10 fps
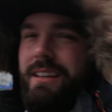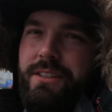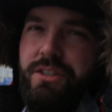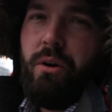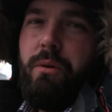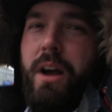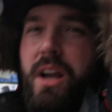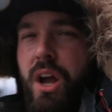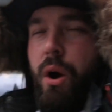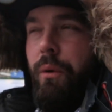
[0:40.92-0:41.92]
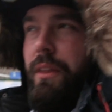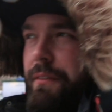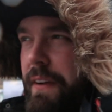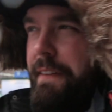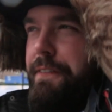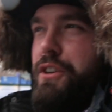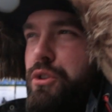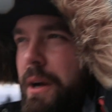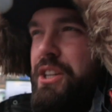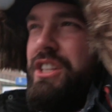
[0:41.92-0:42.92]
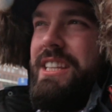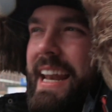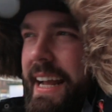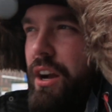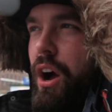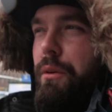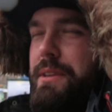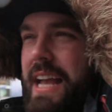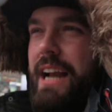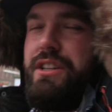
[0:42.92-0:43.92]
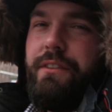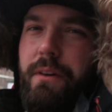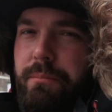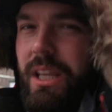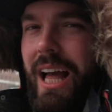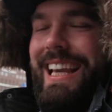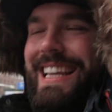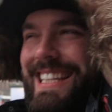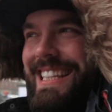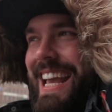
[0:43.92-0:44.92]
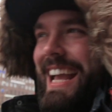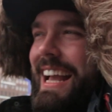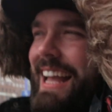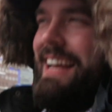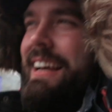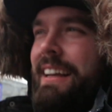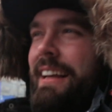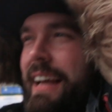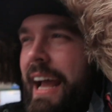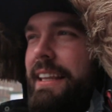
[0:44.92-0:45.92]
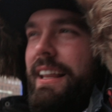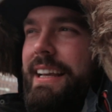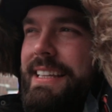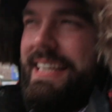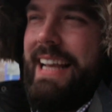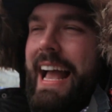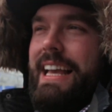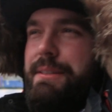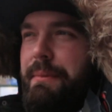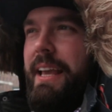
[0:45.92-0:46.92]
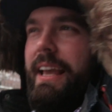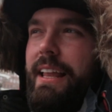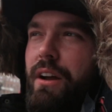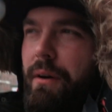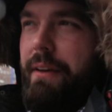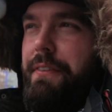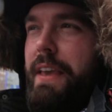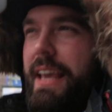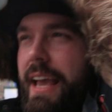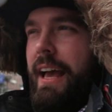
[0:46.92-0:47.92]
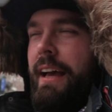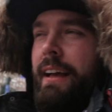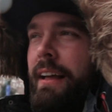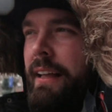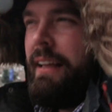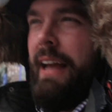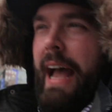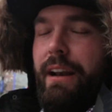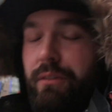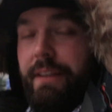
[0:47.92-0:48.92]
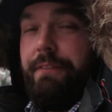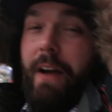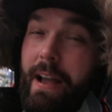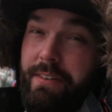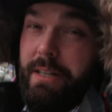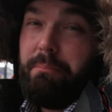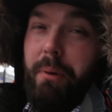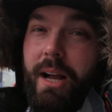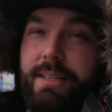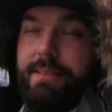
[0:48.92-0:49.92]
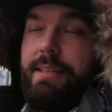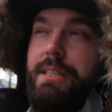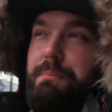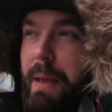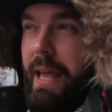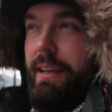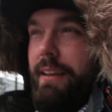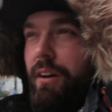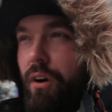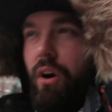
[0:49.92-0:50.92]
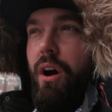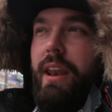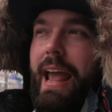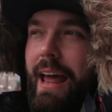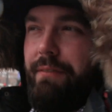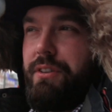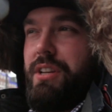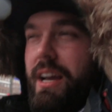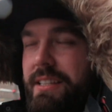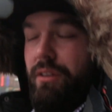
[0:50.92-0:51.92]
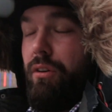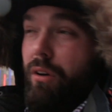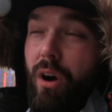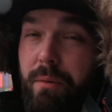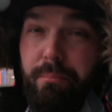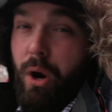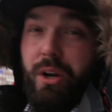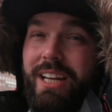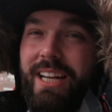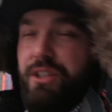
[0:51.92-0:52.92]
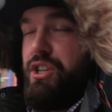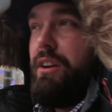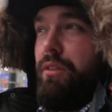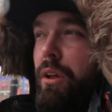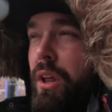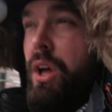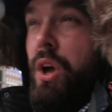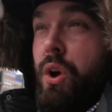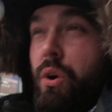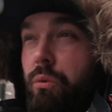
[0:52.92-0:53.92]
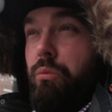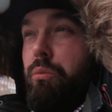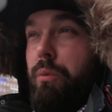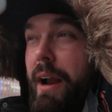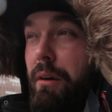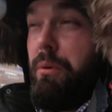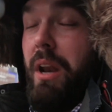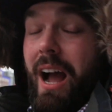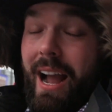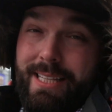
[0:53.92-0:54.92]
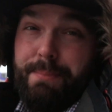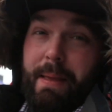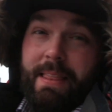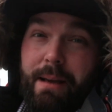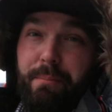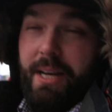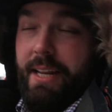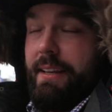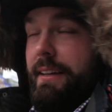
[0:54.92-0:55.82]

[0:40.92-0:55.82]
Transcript: So, one of the very first questions that I got was actually from Lucky Singh. And Lucky Singh asked me, if he had only $500 to spend on advertising or on marketing in general, where would I spend that money?